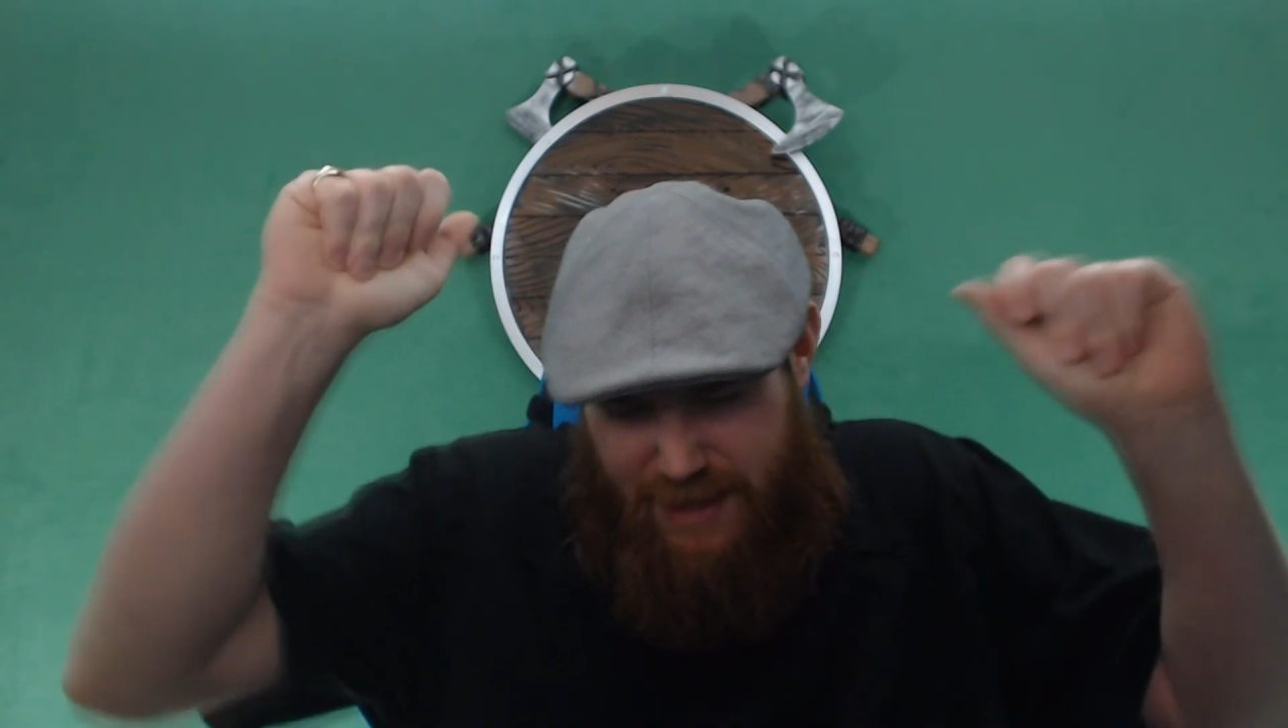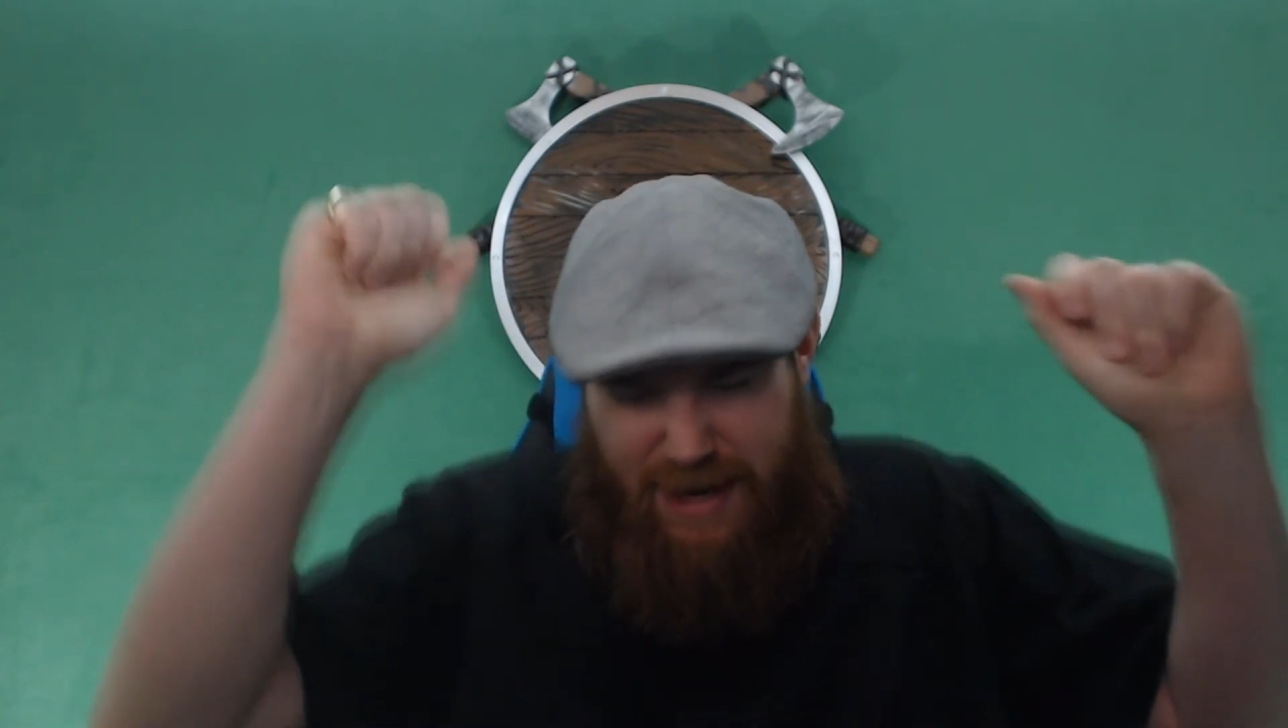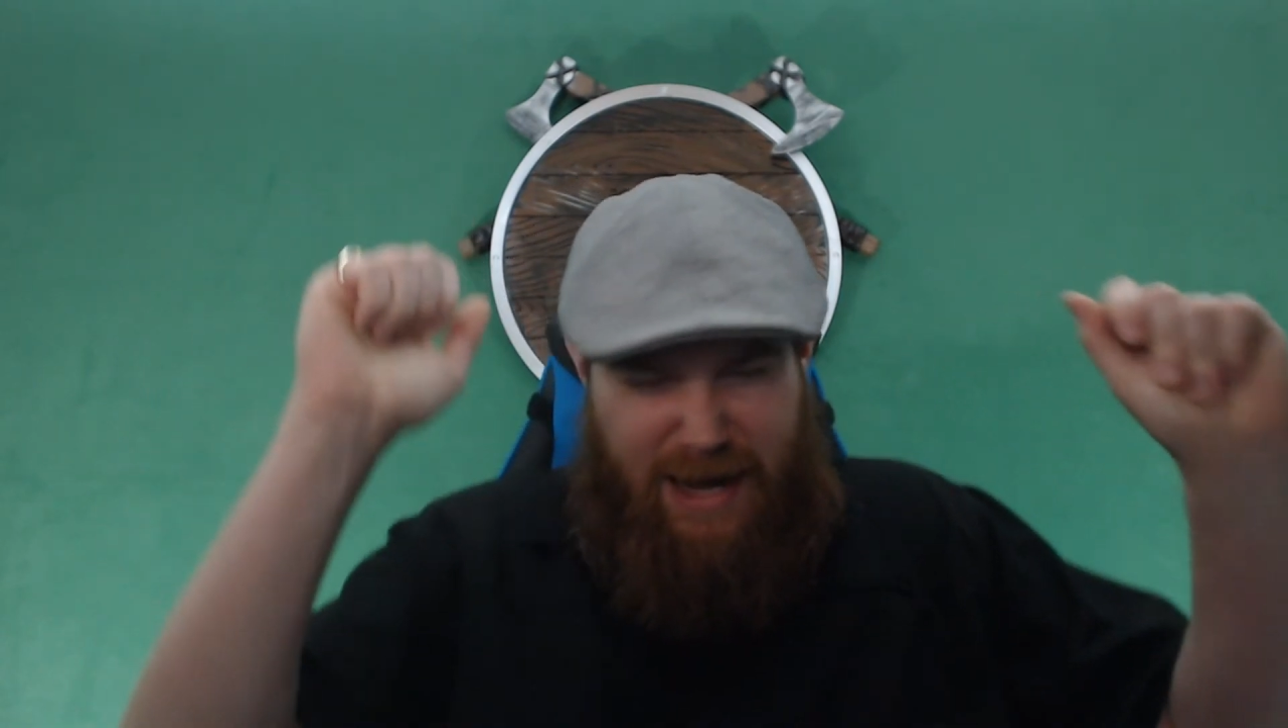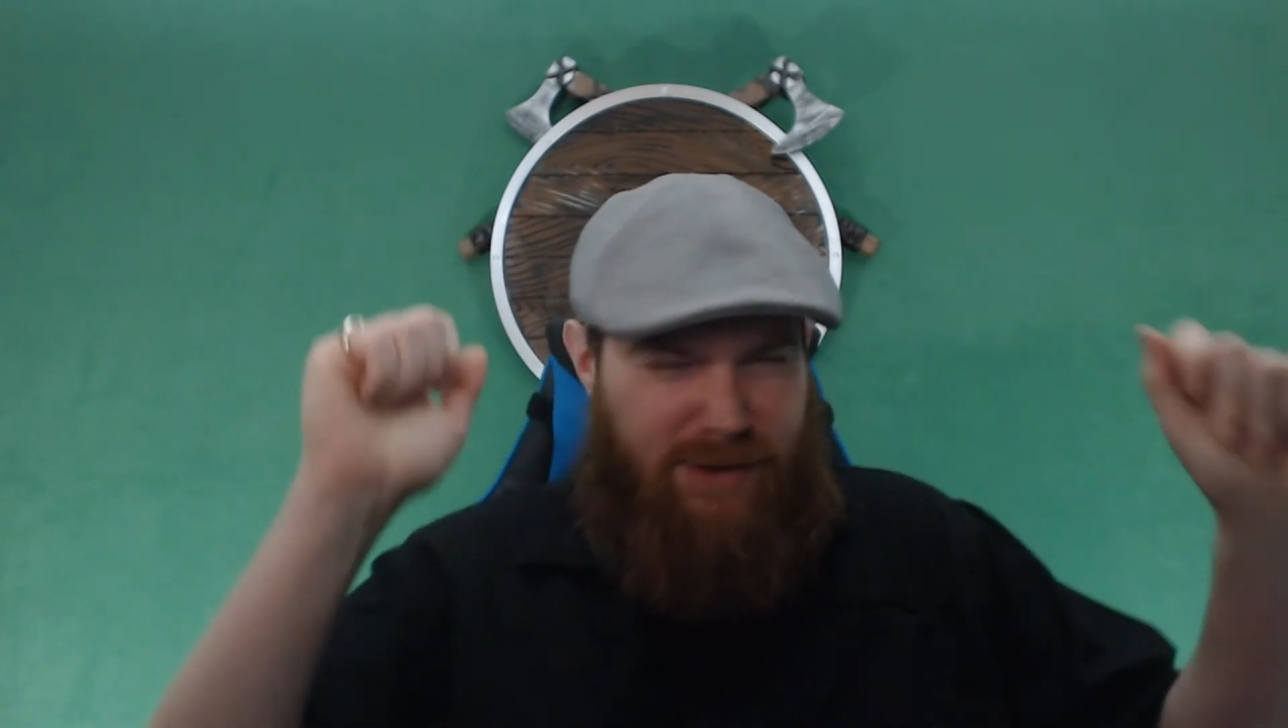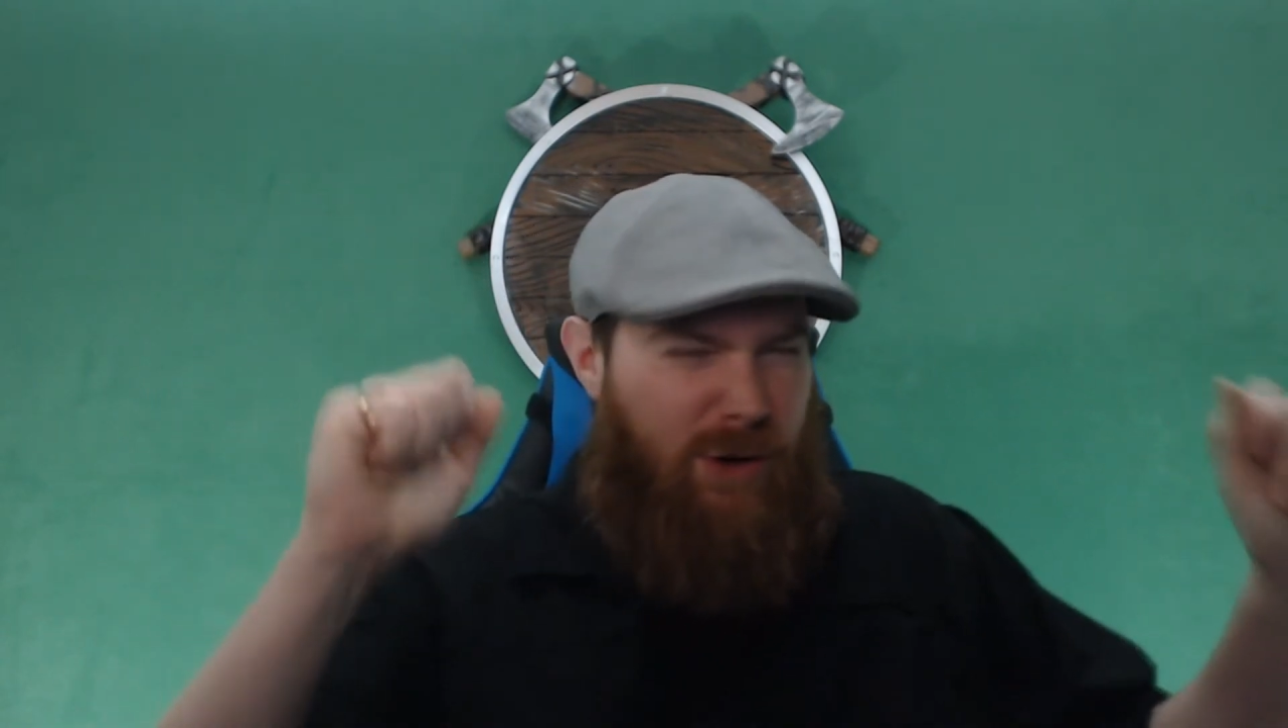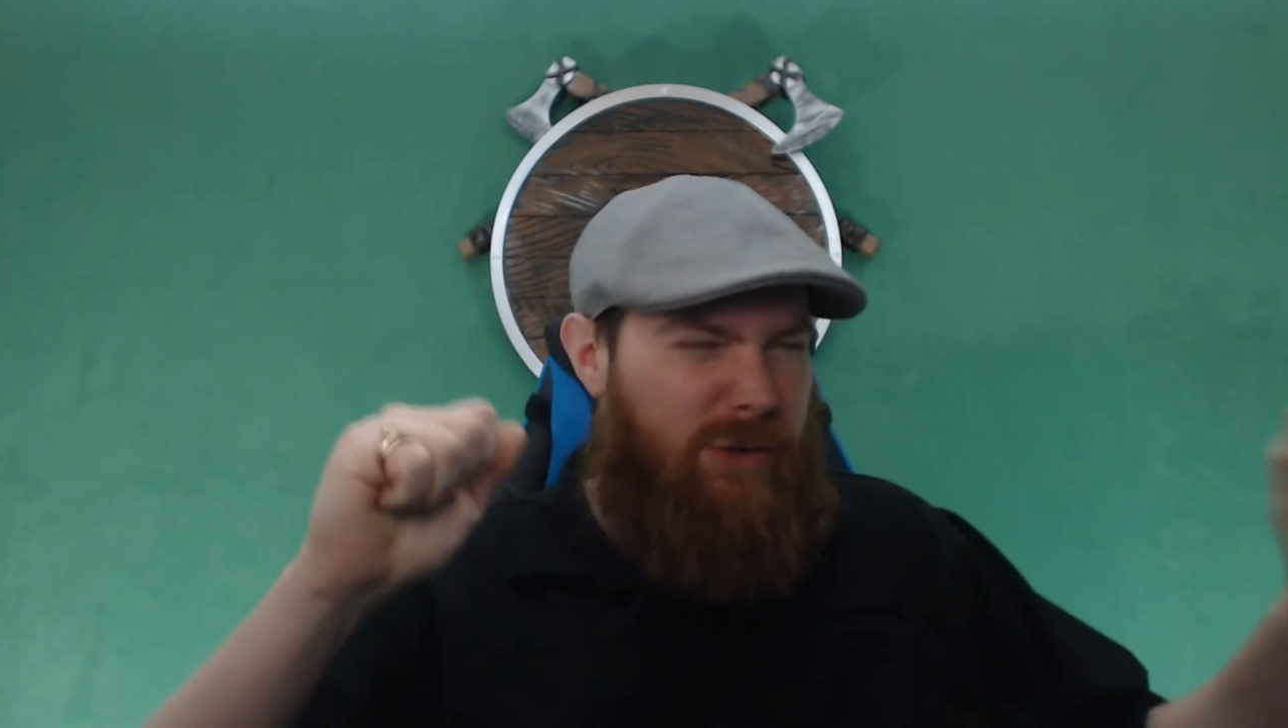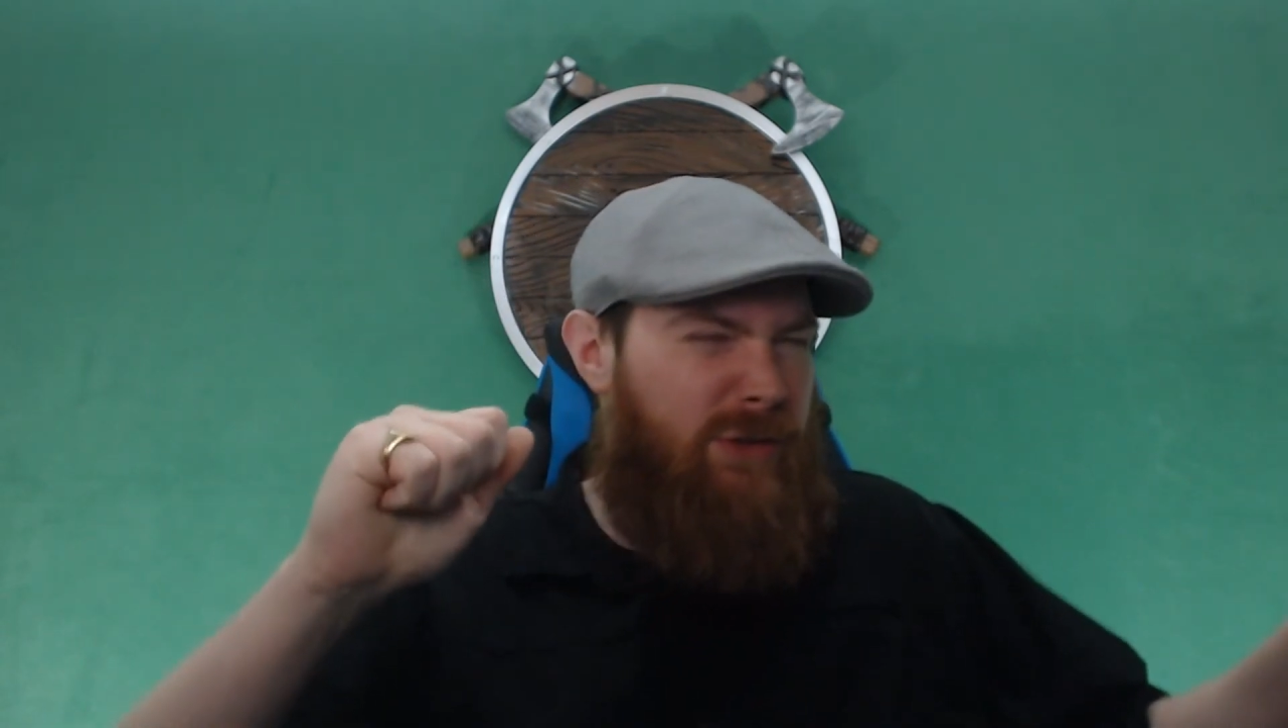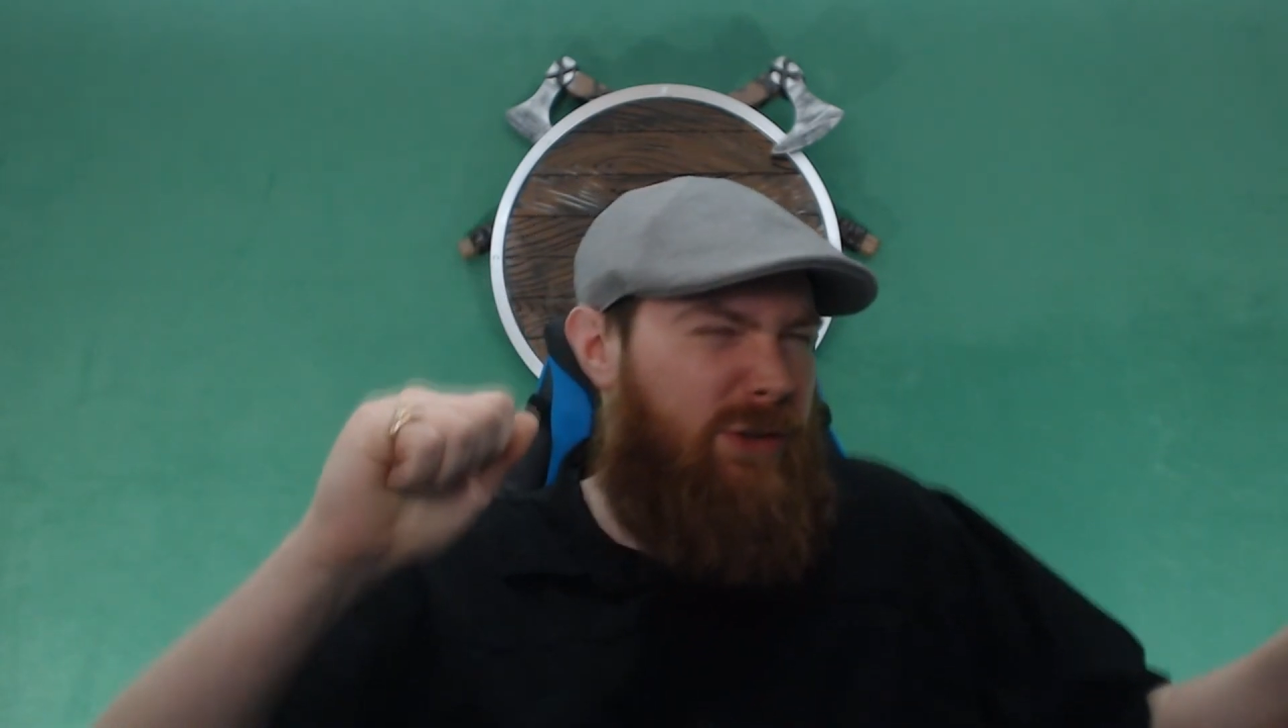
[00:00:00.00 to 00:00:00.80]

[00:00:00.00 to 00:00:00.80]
I toss